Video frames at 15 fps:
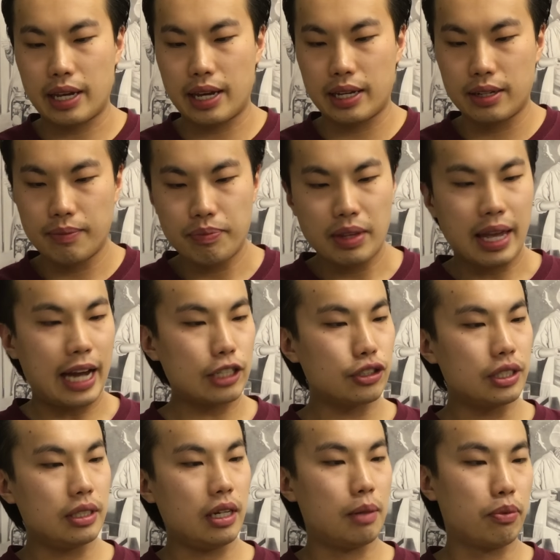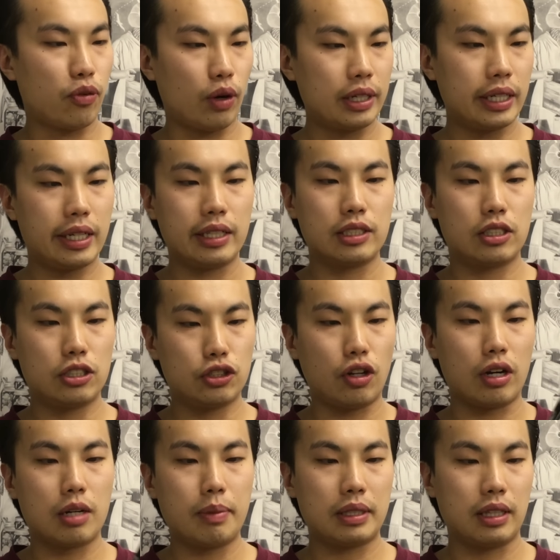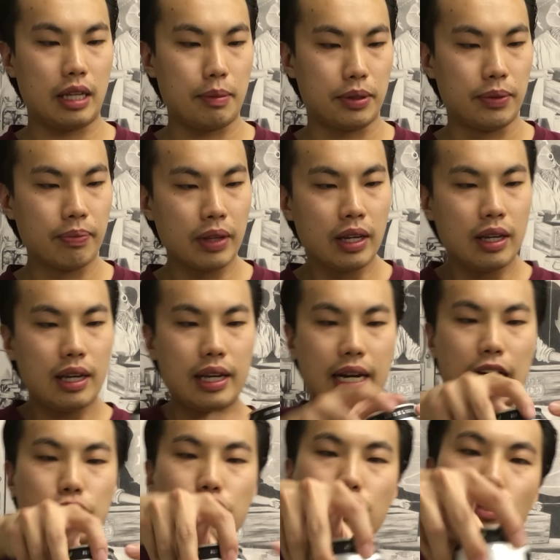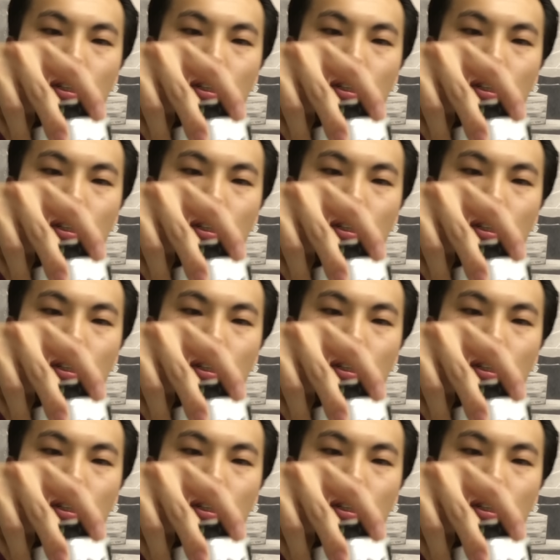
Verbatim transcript: And actually, uh, before I dig in, just talking about the label, it actually